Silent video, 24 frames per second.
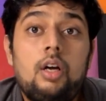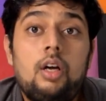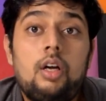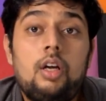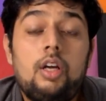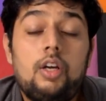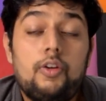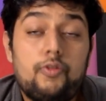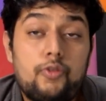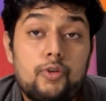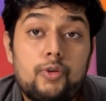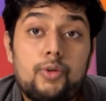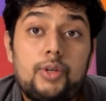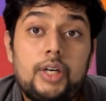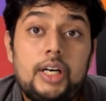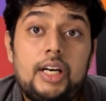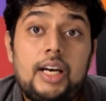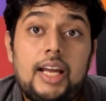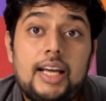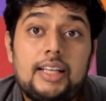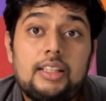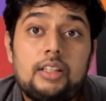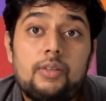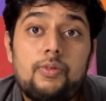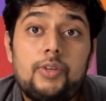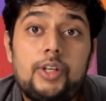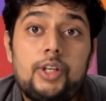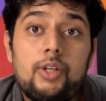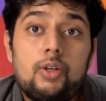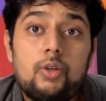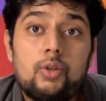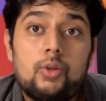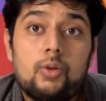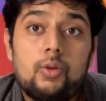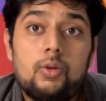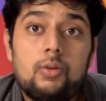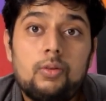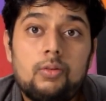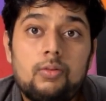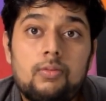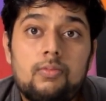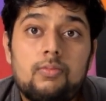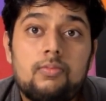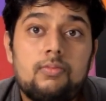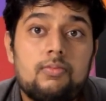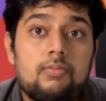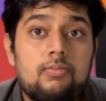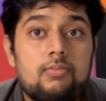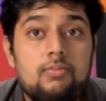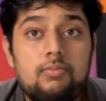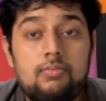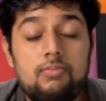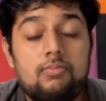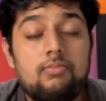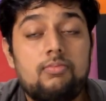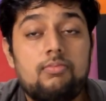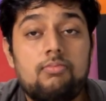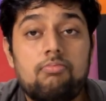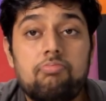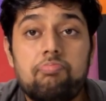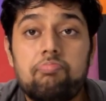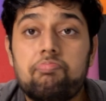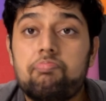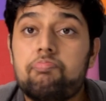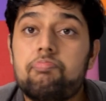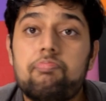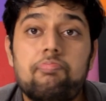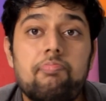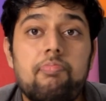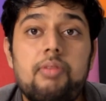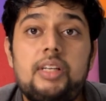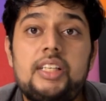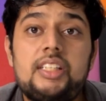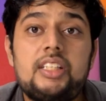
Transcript: If you did like the video though, please